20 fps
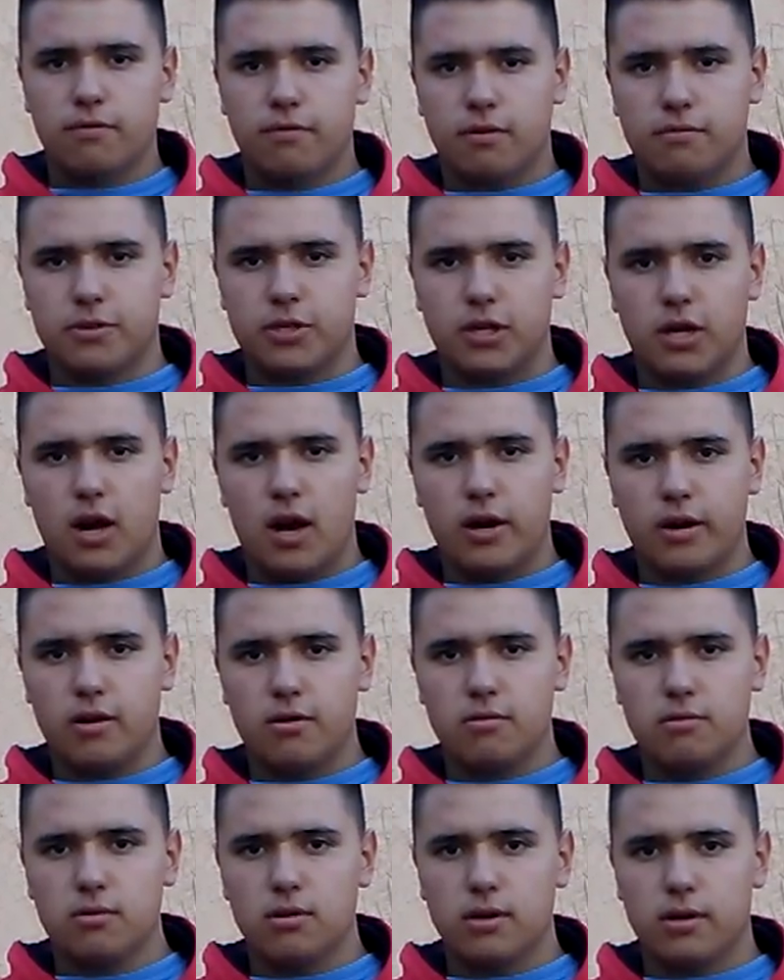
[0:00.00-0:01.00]
From
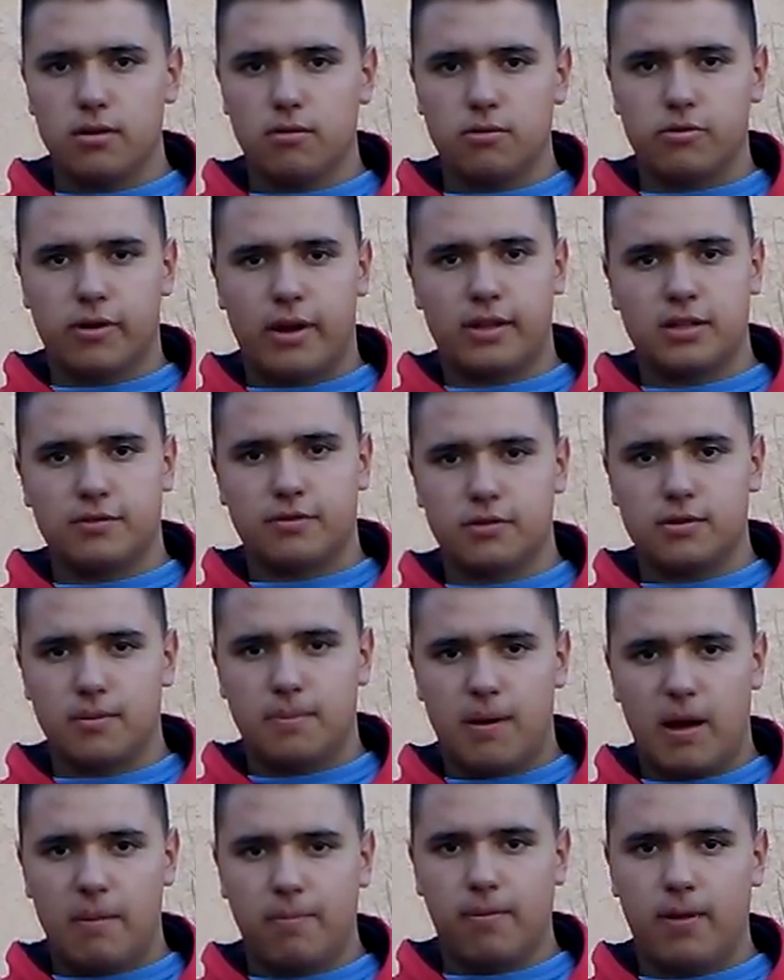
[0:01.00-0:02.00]
Chicago, it'll transfer
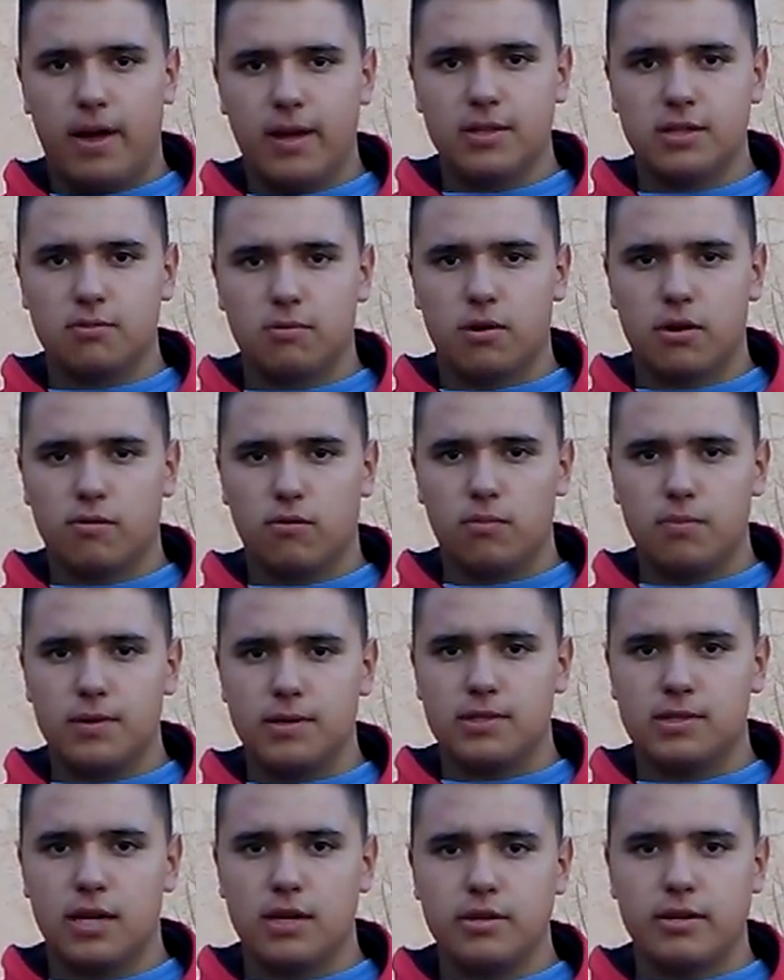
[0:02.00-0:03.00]
to pipelines where it will
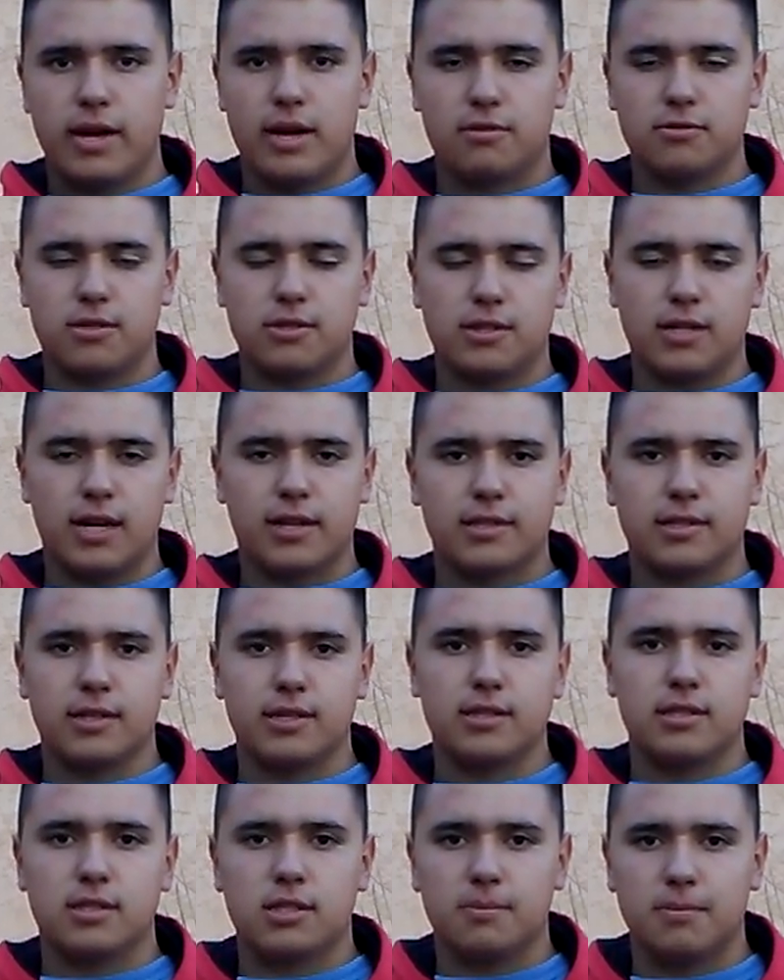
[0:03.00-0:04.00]
be sent down to
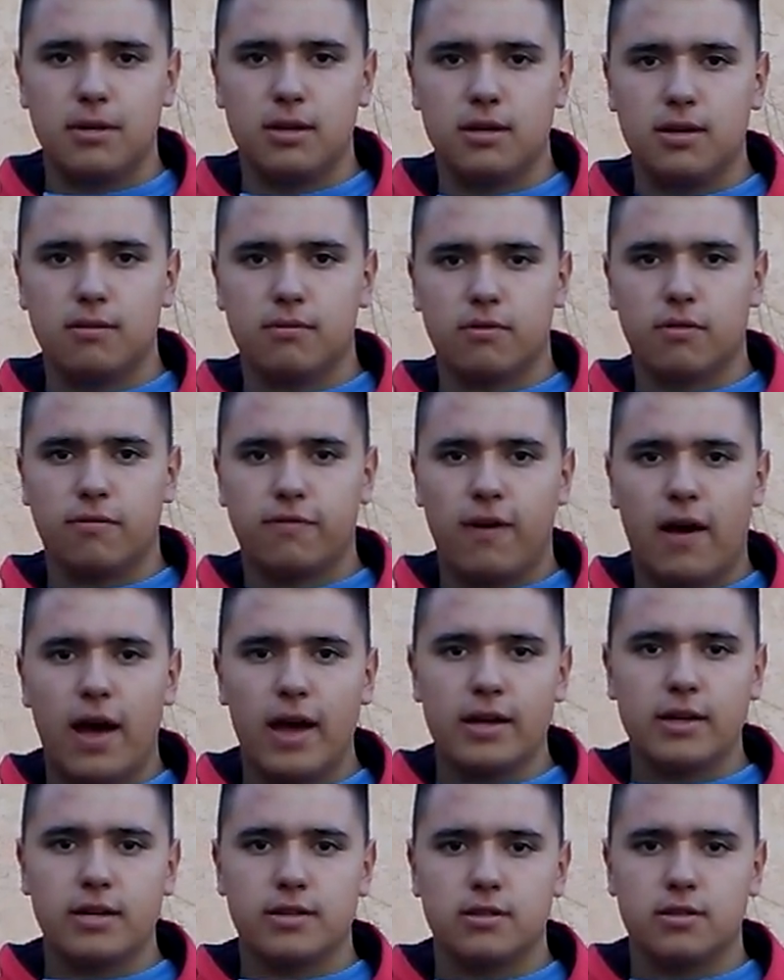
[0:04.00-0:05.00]
Texas to be
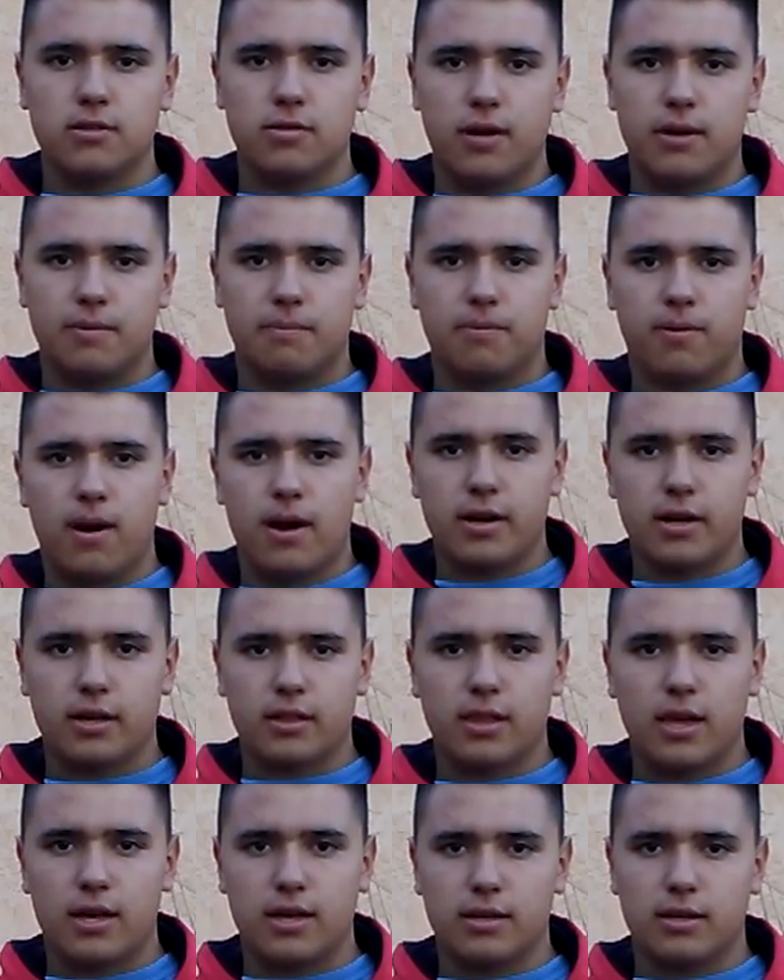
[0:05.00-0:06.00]
refined into a
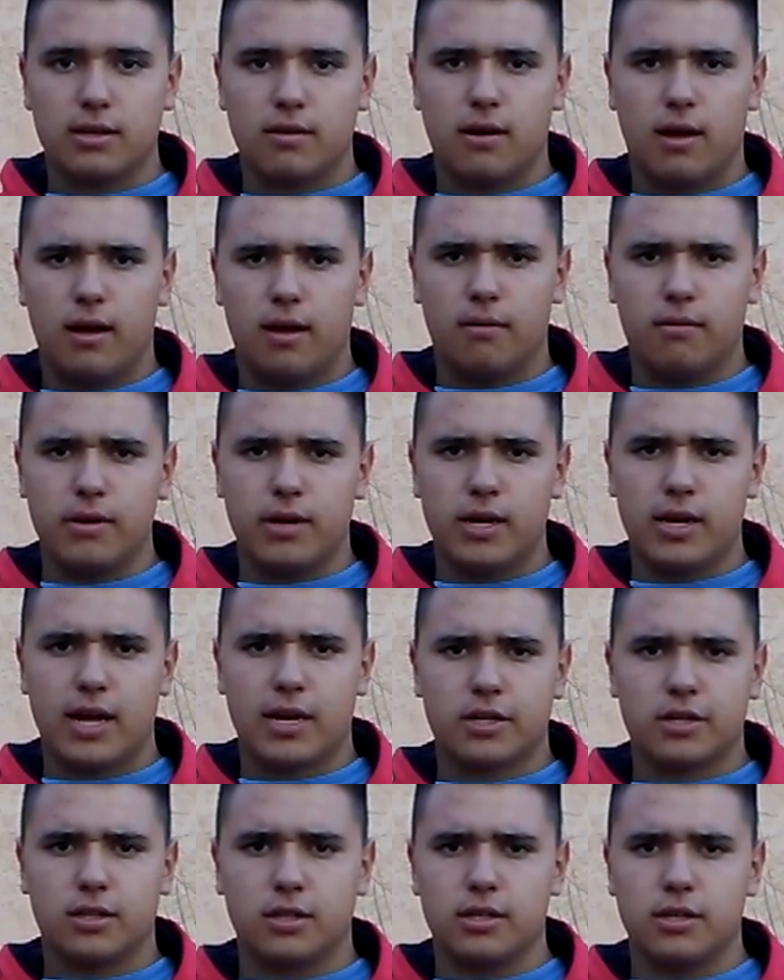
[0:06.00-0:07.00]
product that we could
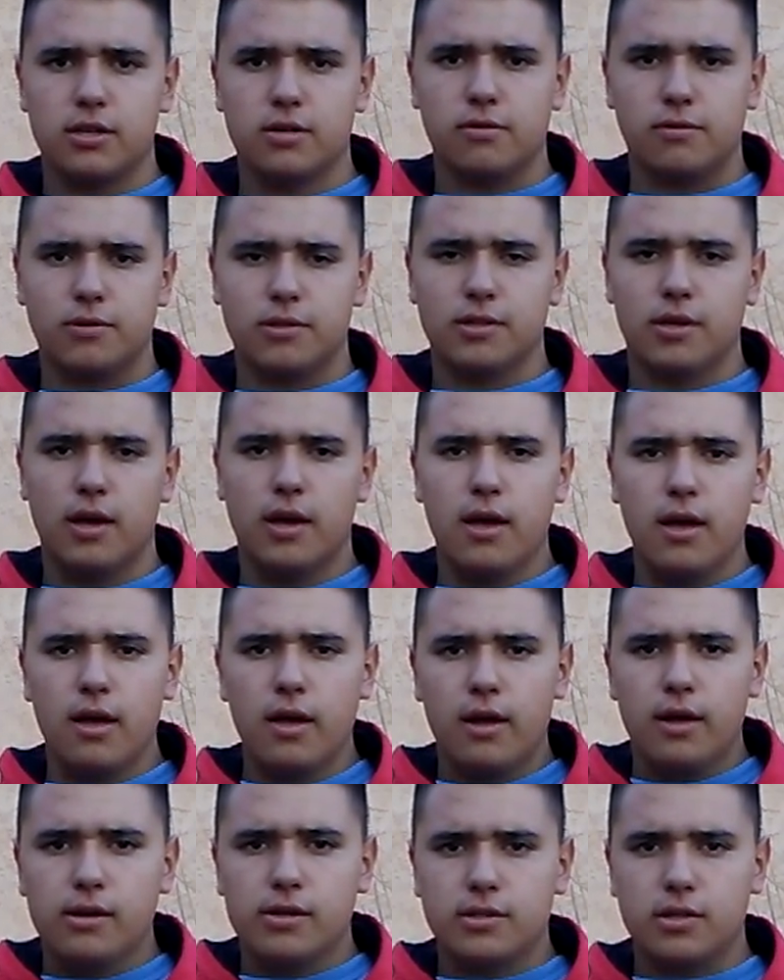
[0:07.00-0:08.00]
actually use.
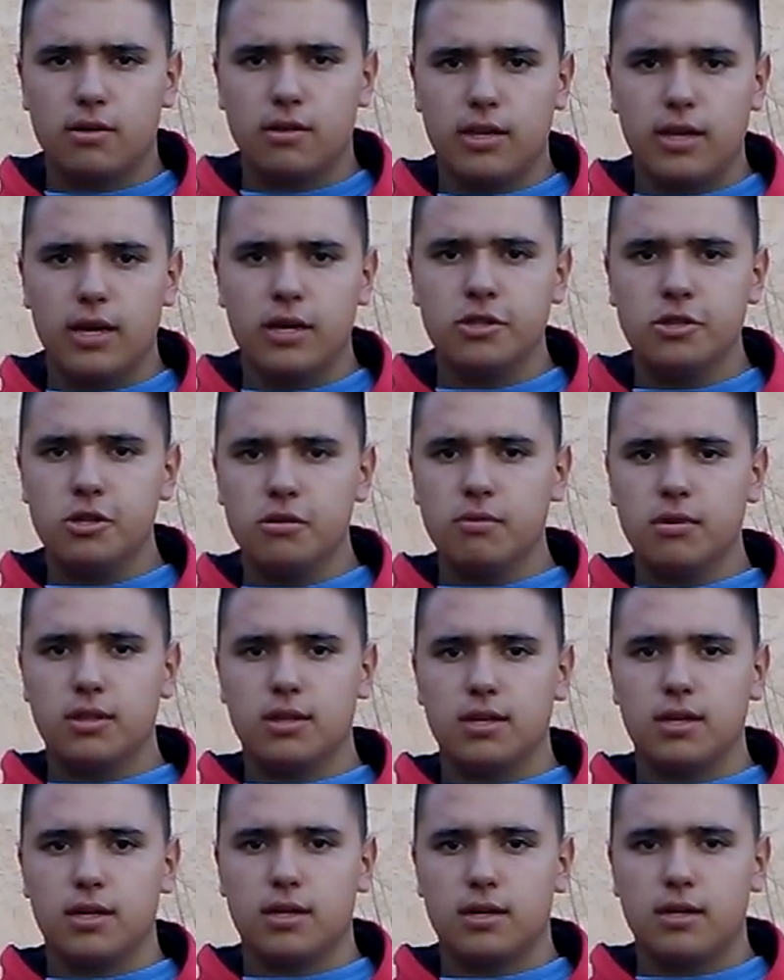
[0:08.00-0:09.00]
So the issue
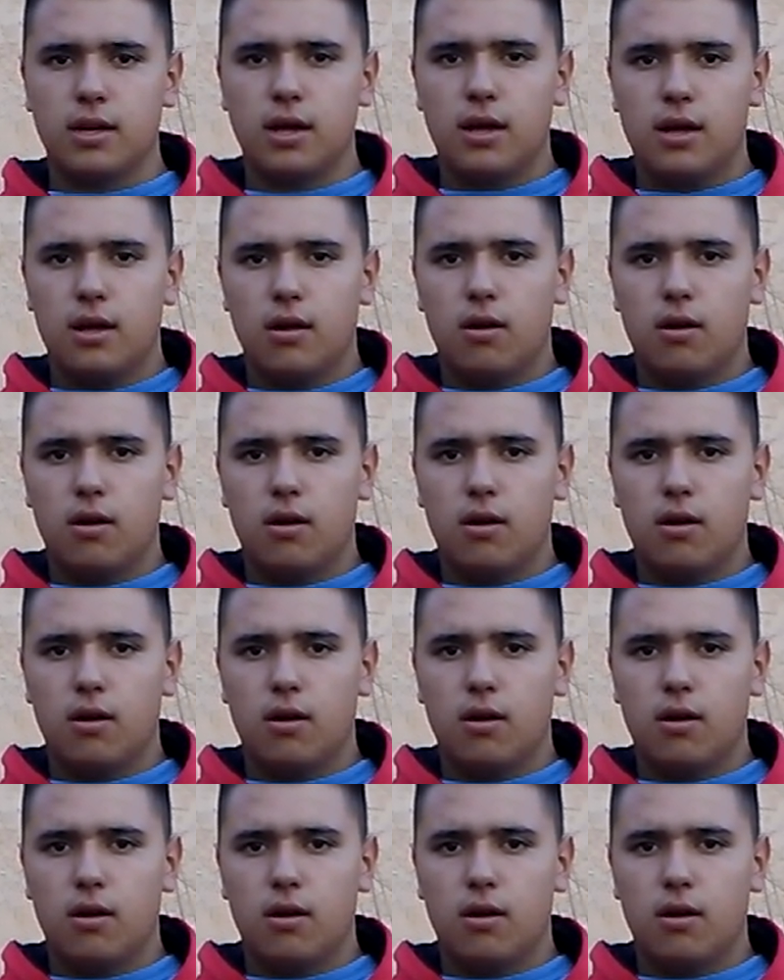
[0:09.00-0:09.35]
with the